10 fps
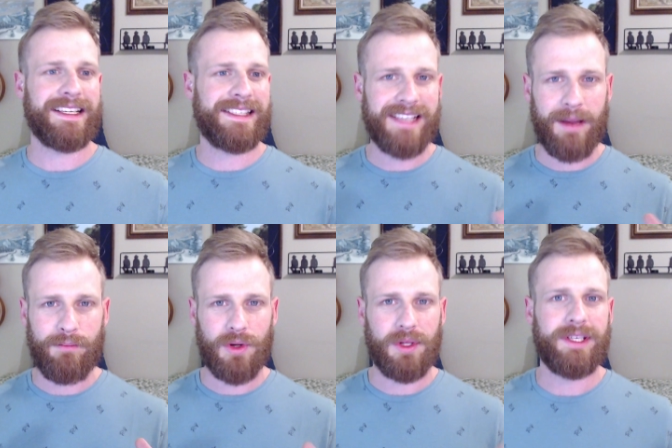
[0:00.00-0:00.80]

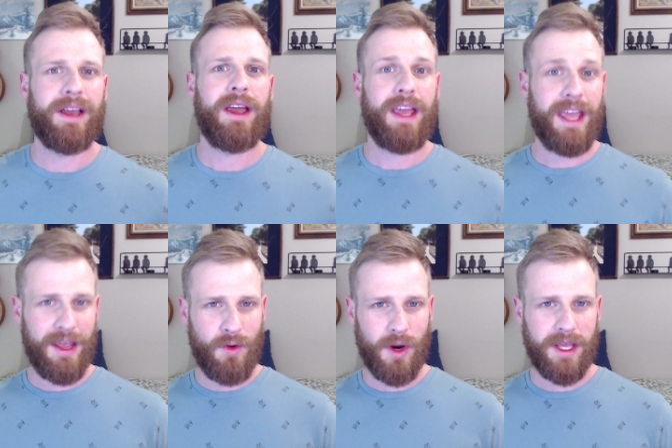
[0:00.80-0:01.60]
assembled,
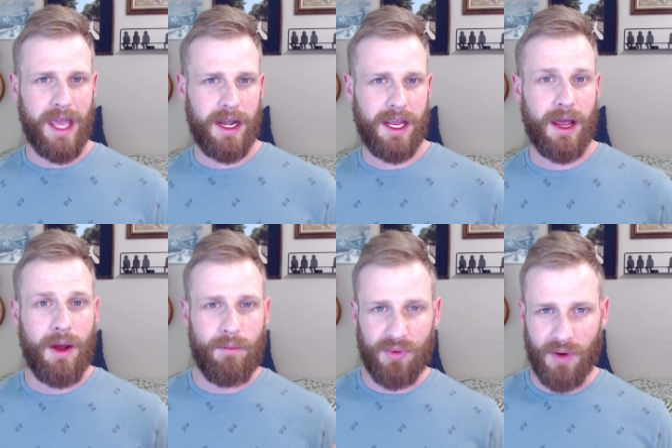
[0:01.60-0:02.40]
inorganic
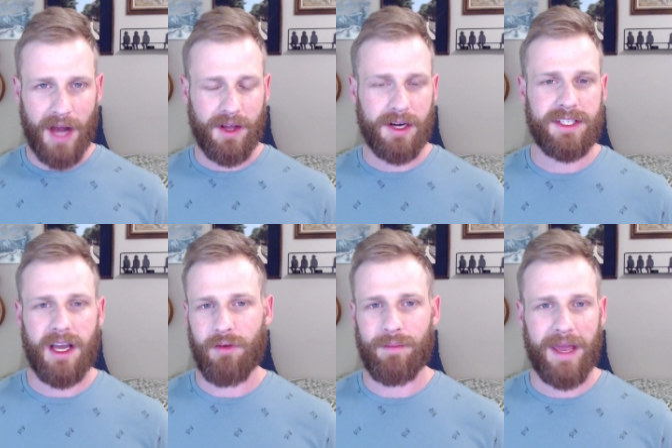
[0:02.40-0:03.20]
product
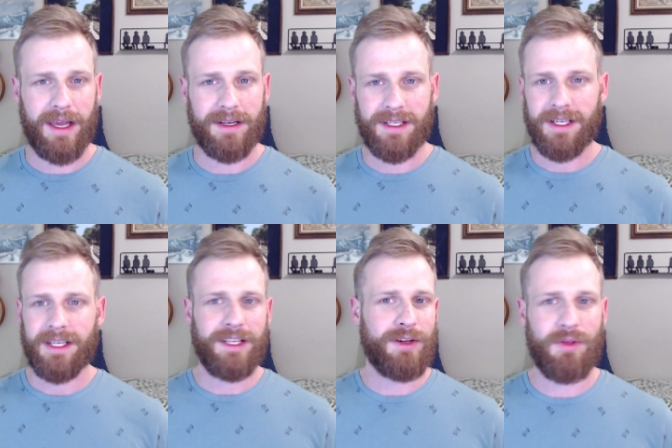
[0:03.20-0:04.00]
of a band.
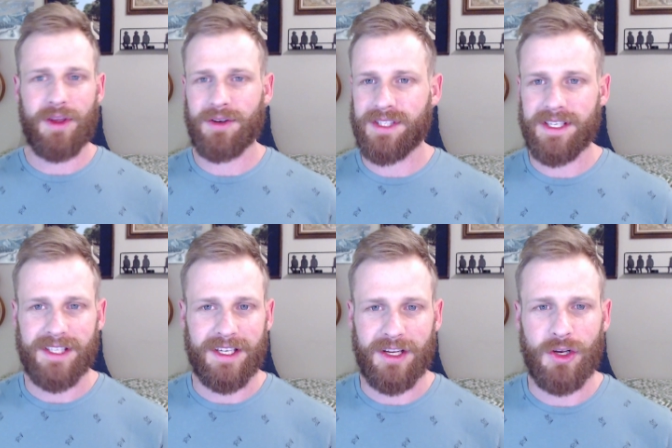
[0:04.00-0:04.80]
You know, there's these
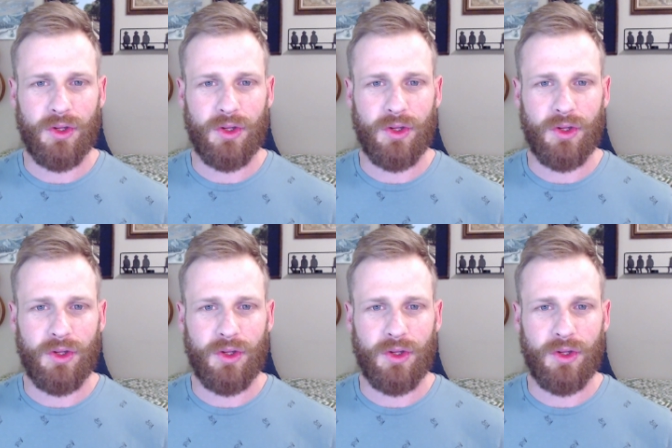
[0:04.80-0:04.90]
like